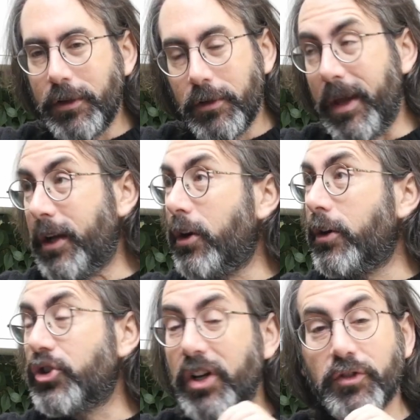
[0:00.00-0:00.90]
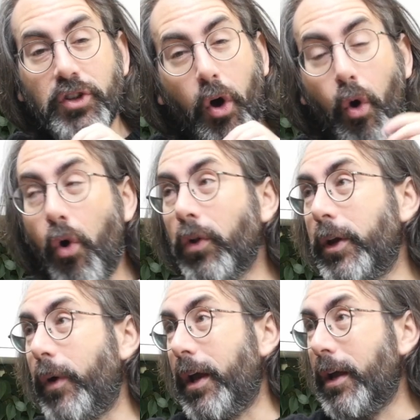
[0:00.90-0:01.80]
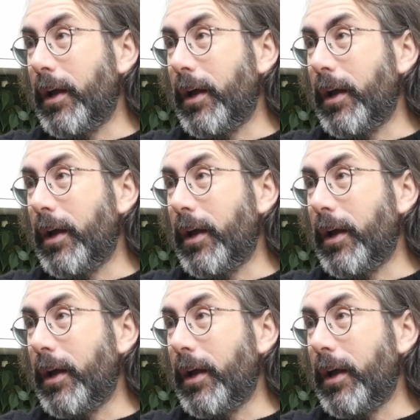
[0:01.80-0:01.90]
You make an arch. That was the only way.